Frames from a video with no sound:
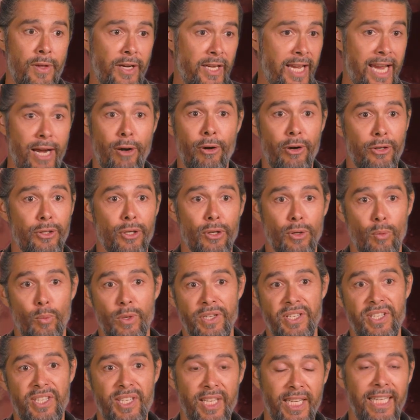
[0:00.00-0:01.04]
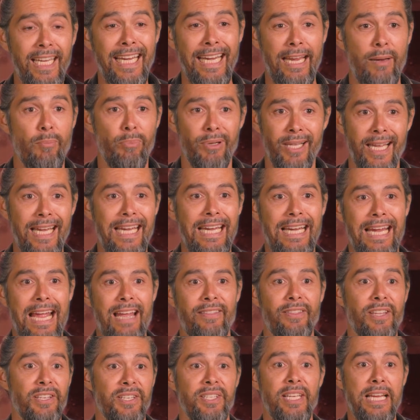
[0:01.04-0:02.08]
character was singing and playing
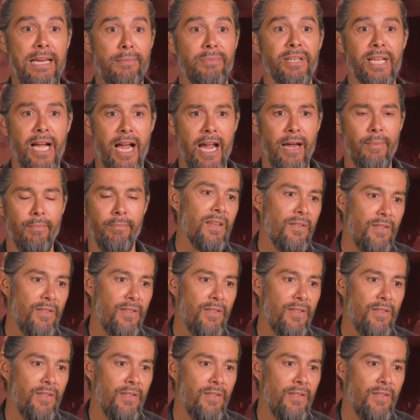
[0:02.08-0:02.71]
at the same time.